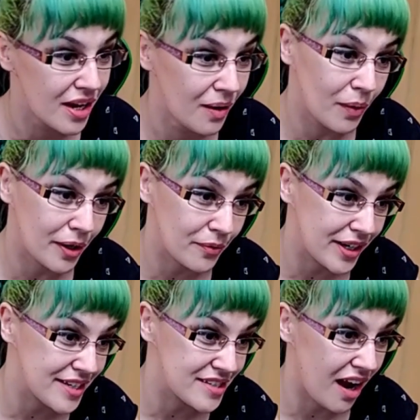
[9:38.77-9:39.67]
what
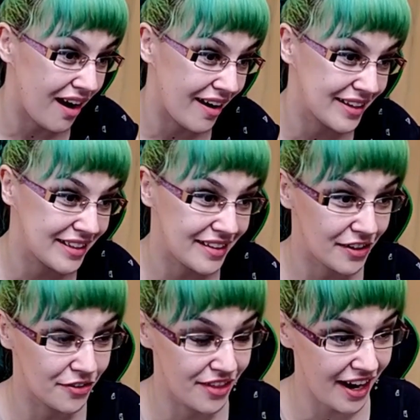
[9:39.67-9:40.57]
raids are and that
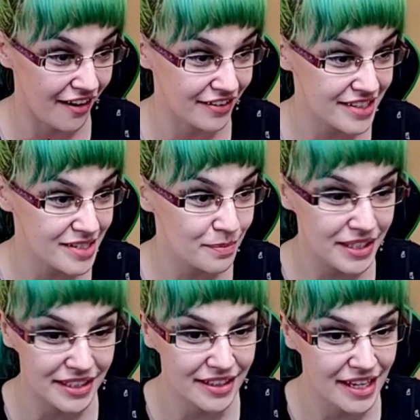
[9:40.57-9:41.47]
they're there doesn't
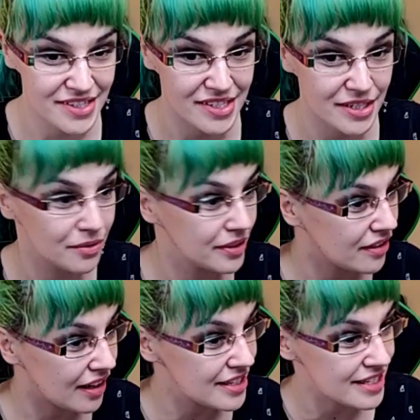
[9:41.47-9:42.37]
mean that that's the only
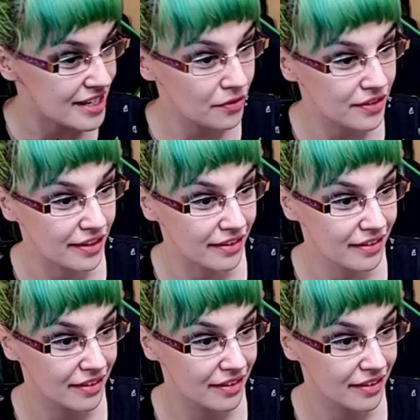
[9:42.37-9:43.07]
content out there.